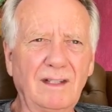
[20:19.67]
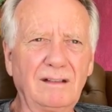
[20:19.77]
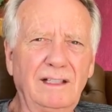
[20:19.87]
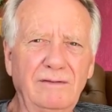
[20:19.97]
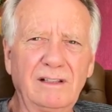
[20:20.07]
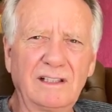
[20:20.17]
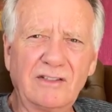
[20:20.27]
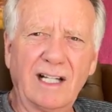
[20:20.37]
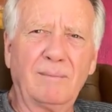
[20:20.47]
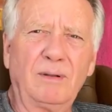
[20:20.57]
I'll give you an
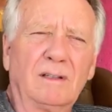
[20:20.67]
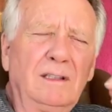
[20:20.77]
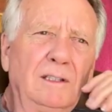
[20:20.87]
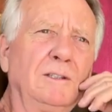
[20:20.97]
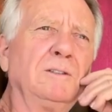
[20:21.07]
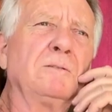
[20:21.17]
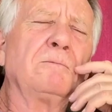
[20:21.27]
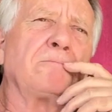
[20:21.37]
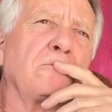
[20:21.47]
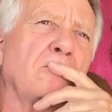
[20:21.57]
example.
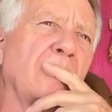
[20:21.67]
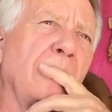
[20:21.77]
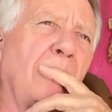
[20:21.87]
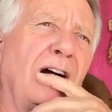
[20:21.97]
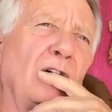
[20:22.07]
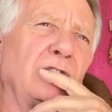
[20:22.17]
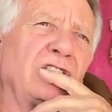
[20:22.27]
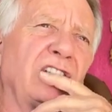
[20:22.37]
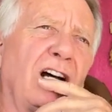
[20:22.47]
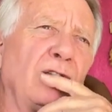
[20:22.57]
My old
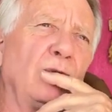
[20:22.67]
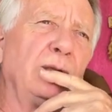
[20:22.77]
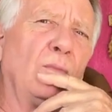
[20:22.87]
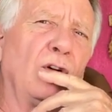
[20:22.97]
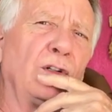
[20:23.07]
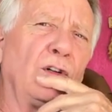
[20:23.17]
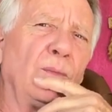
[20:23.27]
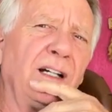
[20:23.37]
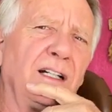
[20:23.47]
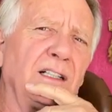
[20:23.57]
Southwind
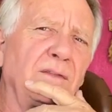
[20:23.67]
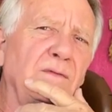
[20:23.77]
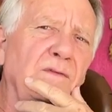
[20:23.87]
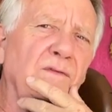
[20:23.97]
motorhome had a